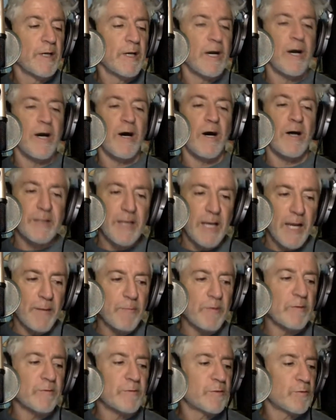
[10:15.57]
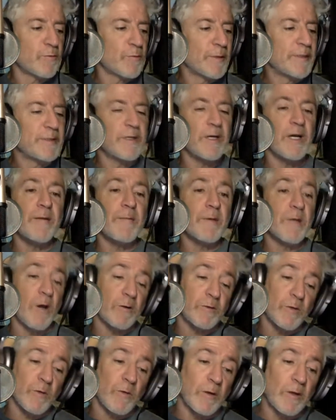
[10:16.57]
uh, on camera screen time and
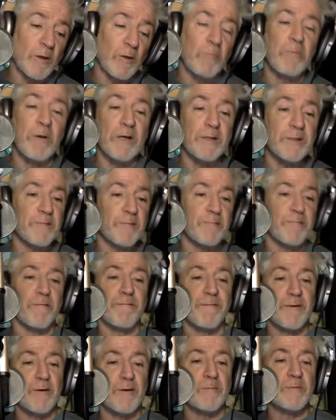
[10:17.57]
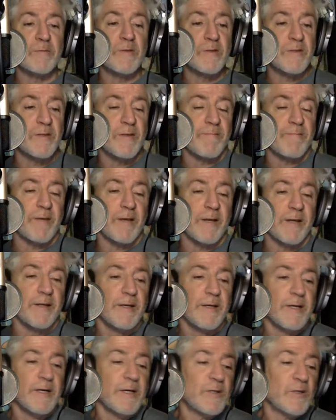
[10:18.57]
also a little budget for films and stuff like
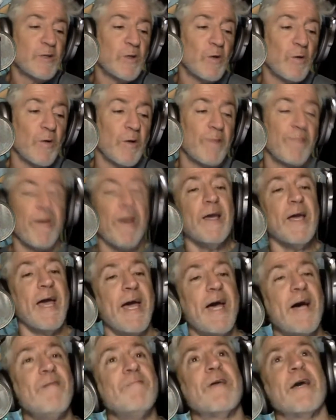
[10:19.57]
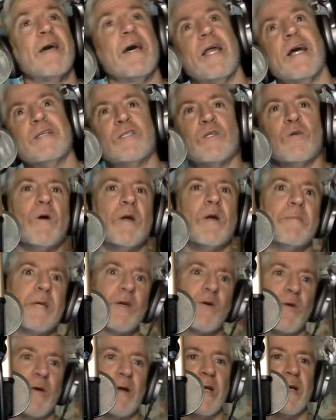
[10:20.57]
so if i have that i still want to
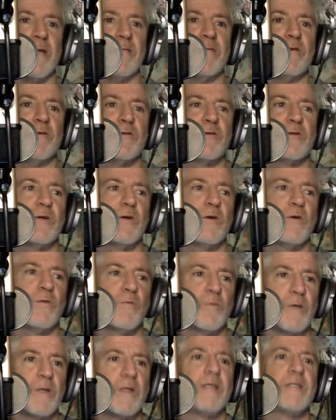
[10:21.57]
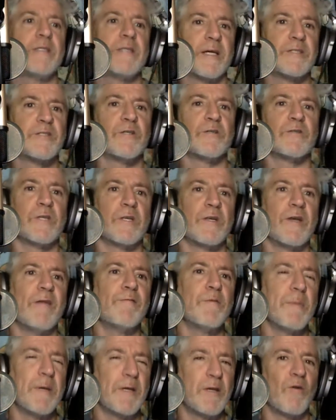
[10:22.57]
be creative you still realize like jill said you
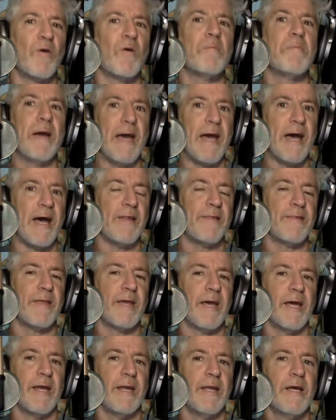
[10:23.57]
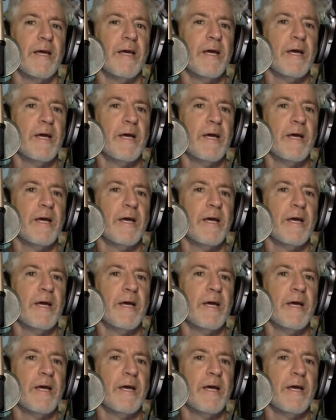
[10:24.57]
have to make your own path and